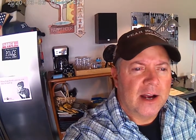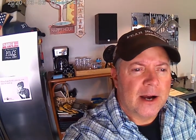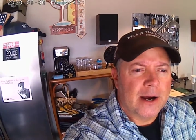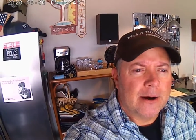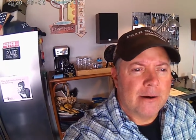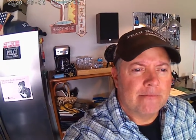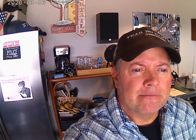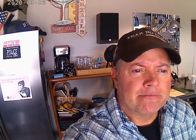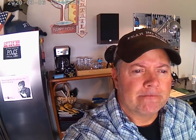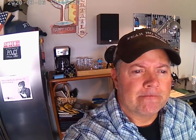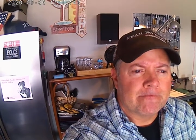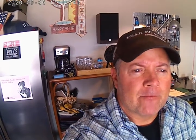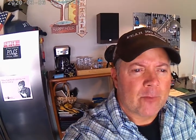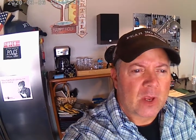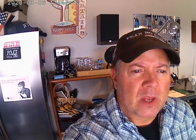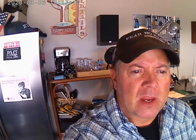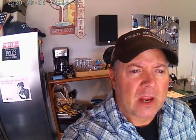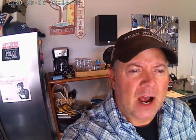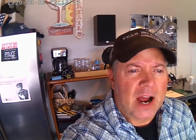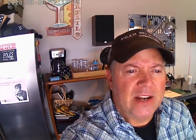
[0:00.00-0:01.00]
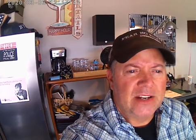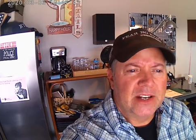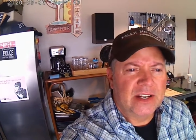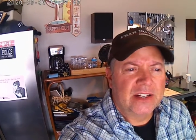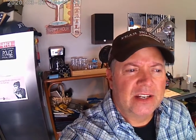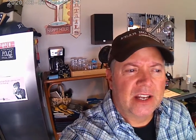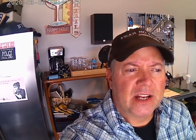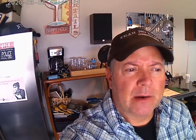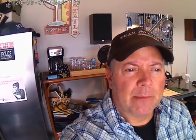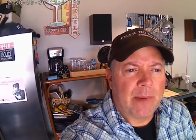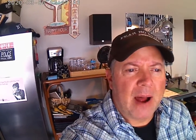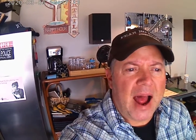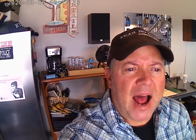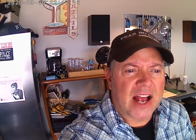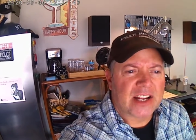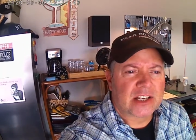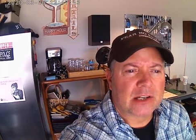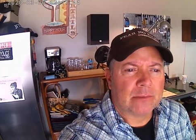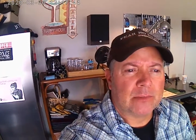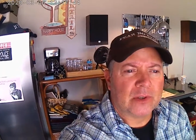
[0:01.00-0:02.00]
Um, I did get a
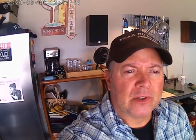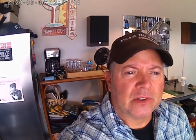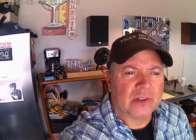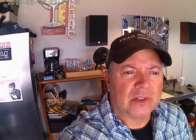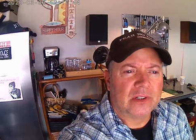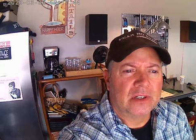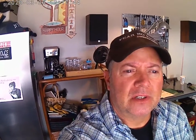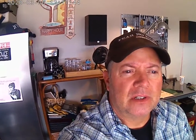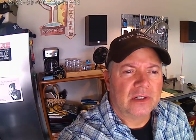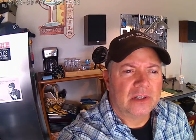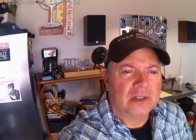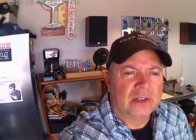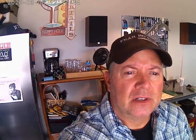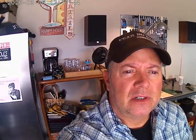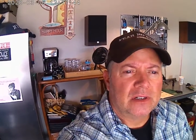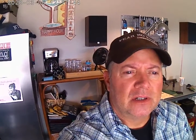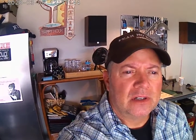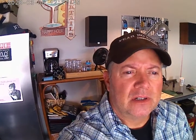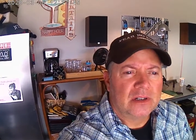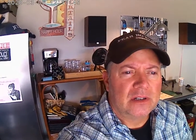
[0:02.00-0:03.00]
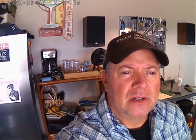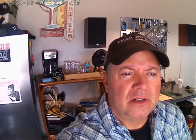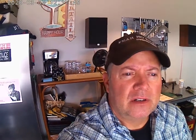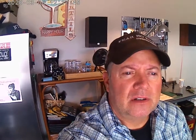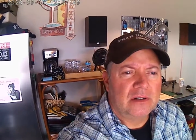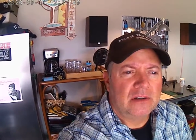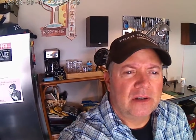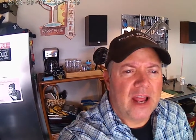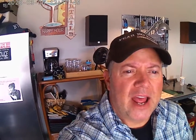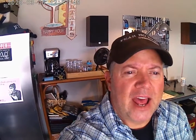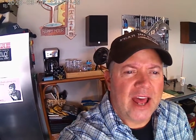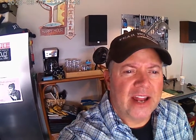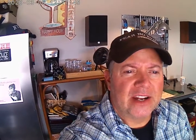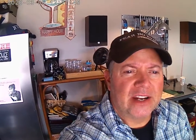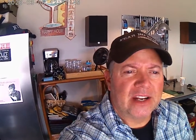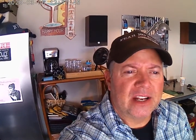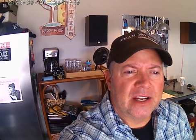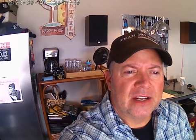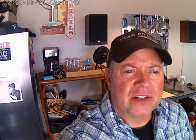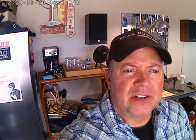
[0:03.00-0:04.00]
passable
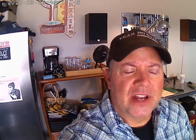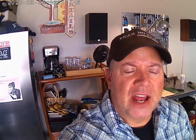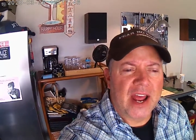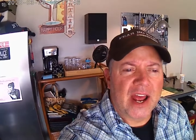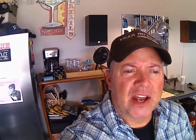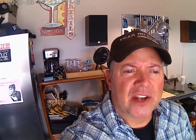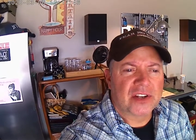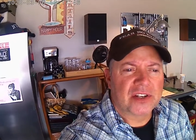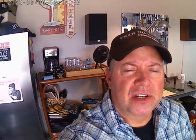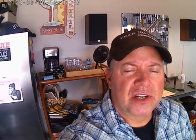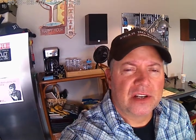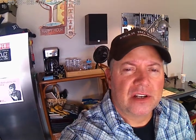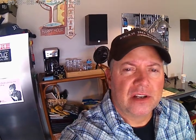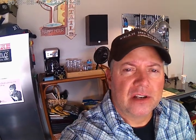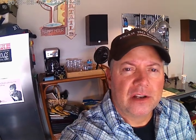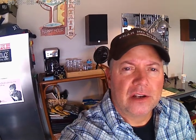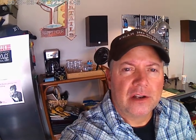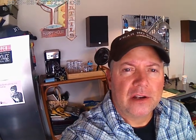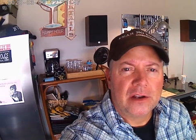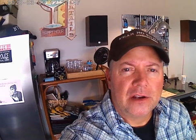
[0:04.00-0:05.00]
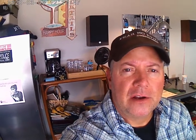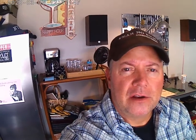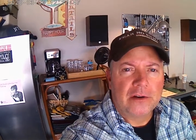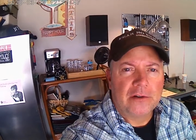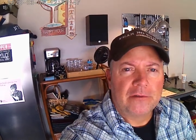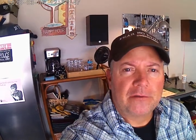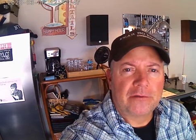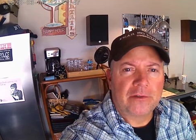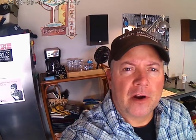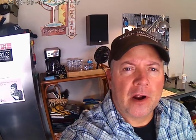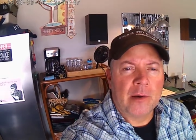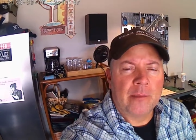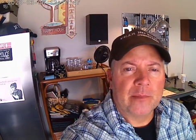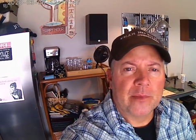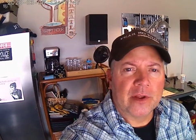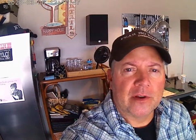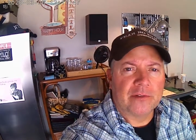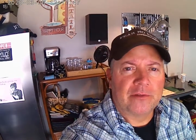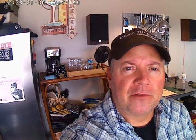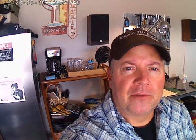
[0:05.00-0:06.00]
editing test
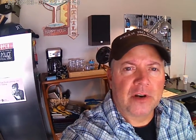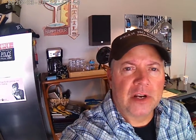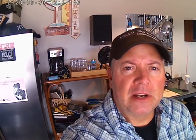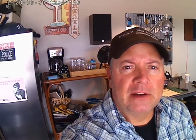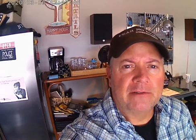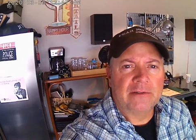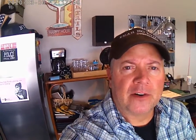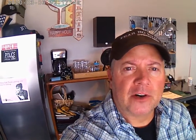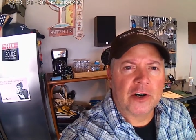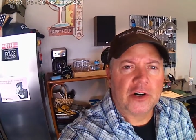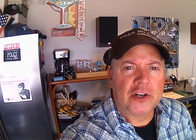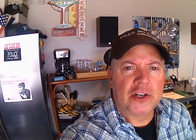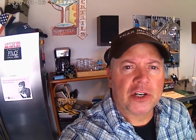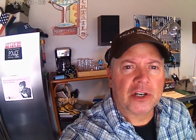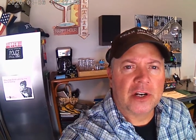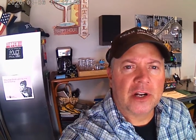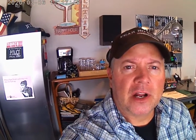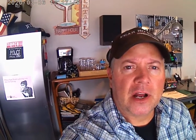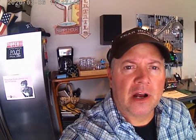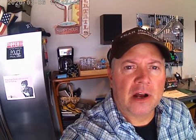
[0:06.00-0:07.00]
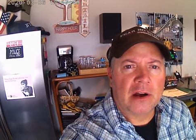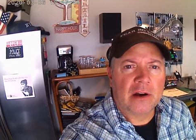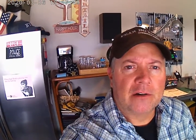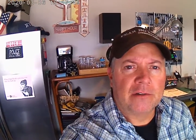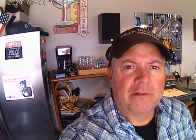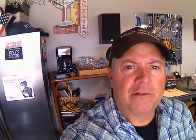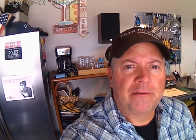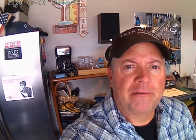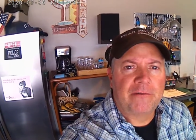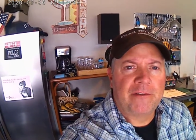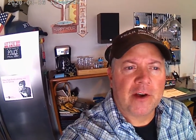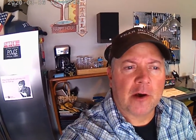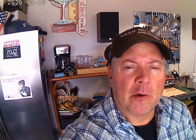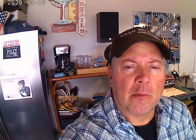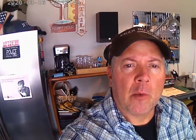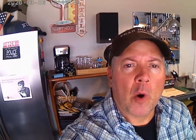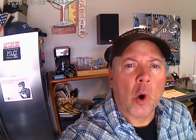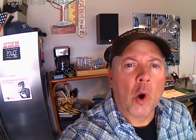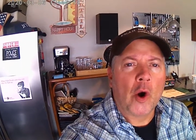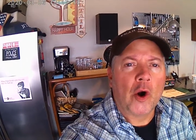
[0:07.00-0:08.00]
from the free version of
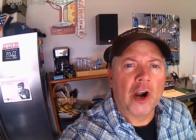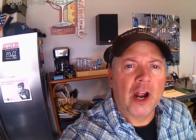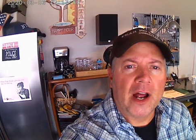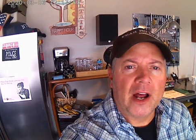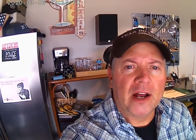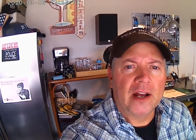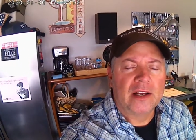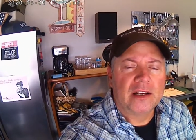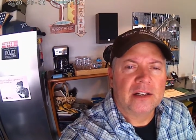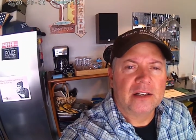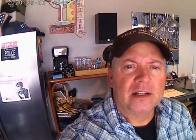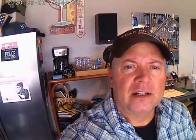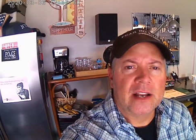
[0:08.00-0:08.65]
Filmora